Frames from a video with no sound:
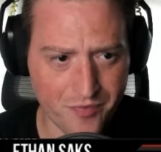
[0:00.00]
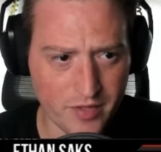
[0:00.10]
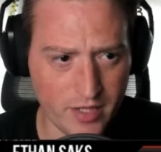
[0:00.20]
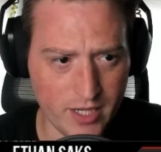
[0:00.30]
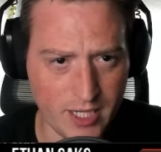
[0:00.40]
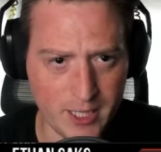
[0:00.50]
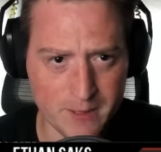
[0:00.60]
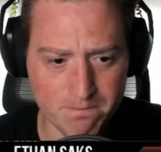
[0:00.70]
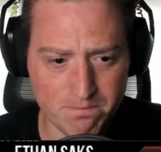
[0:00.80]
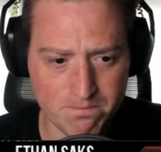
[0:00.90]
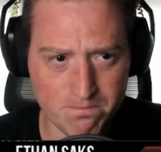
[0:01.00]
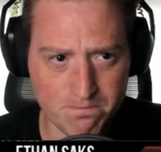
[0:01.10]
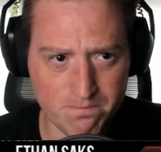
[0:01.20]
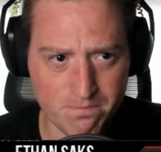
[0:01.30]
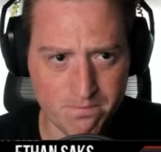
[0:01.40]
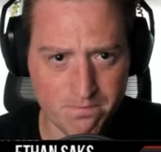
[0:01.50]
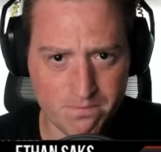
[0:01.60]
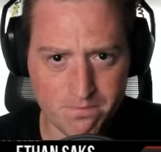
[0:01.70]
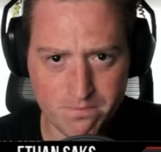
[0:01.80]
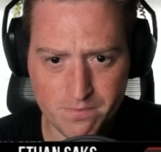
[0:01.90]
Um,
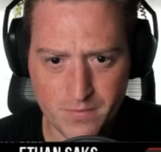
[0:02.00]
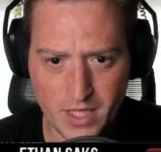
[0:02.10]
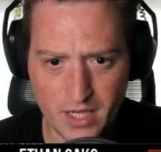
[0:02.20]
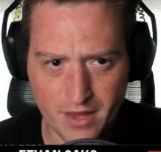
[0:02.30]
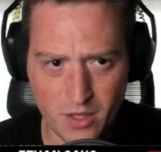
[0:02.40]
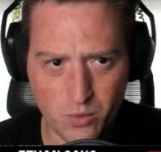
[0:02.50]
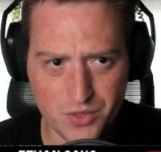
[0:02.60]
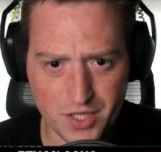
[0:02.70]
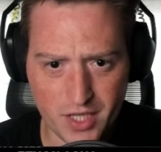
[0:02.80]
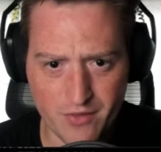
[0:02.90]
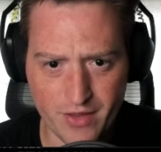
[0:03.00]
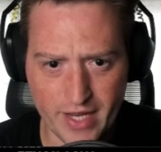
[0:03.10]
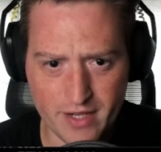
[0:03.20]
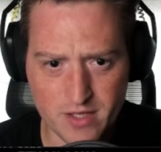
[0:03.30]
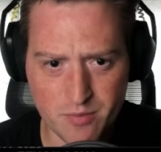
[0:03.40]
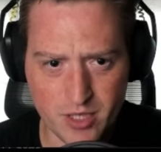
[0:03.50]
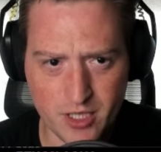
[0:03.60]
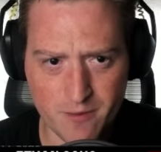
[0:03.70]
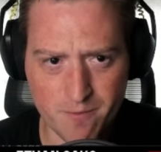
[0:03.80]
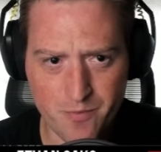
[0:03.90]
yeah, I think we'll just give that a
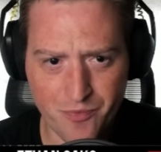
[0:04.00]
spin.